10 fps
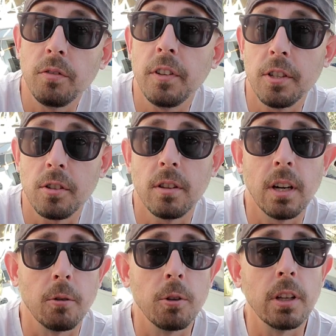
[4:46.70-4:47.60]
feature that
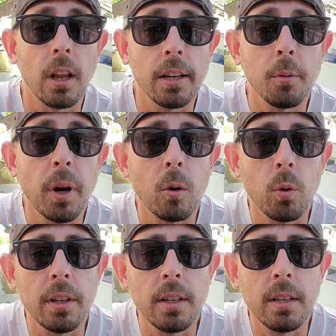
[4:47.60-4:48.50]
I really like about
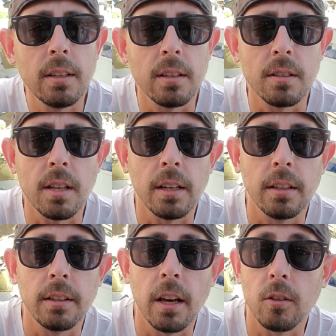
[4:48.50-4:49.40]
Windy is that
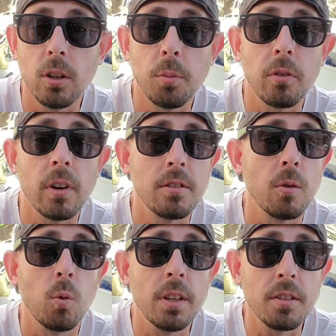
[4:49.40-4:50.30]
it not only provides
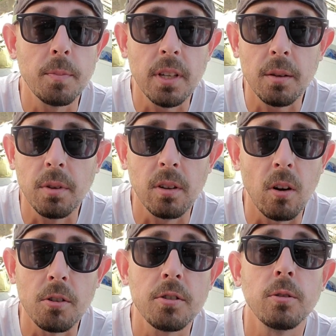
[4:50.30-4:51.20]
the wind speed, but it
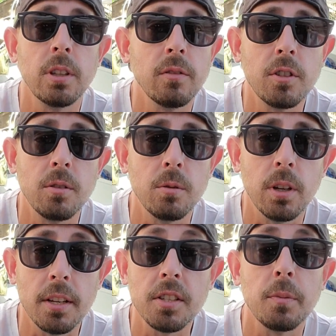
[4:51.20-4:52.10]
also gives you
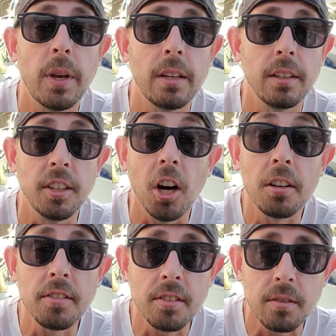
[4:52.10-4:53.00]
an estimated
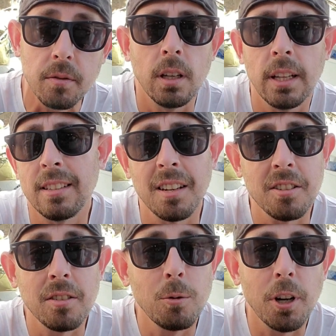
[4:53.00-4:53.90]
gust, and that's
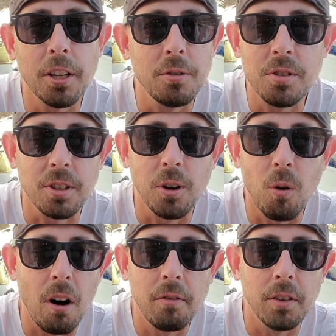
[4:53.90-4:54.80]
actually what I use to go
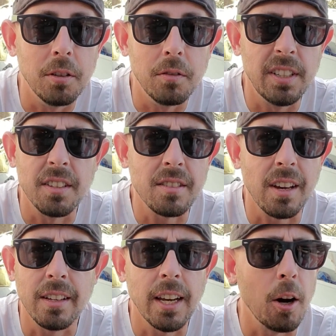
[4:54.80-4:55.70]
off of in
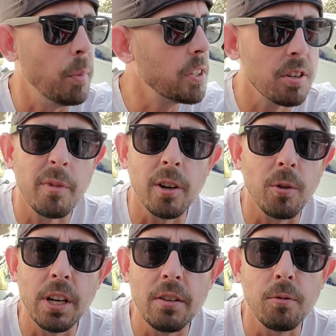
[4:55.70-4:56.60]
deciding how much I'm gonna
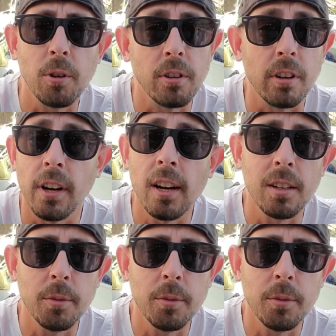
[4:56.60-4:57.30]
reef, whether or not I'm